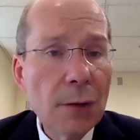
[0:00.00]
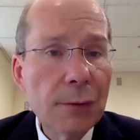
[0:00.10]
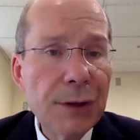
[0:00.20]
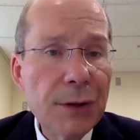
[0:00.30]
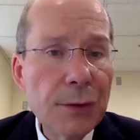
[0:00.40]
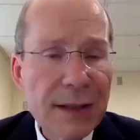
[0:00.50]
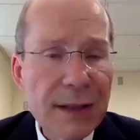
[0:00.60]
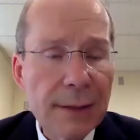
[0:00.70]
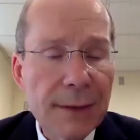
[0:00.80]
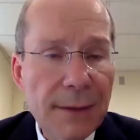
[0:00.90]
reduce
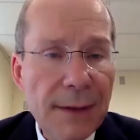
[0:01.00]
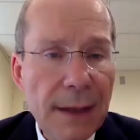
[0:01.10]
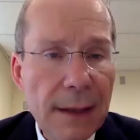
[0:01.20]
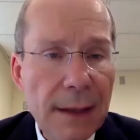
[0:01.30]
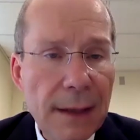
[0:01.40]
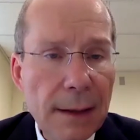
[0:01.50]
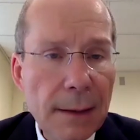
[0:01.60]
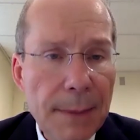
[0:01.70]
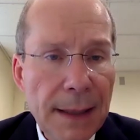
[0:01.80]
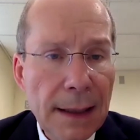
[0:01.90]
your risk of
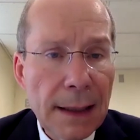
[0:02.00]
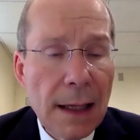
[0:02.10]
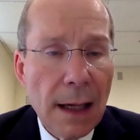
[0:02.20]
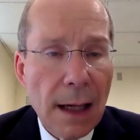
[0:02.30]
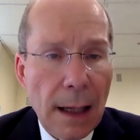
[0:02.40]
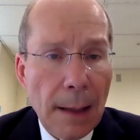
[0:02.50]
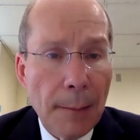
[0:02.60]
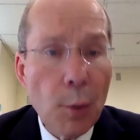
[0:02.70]
developing uh,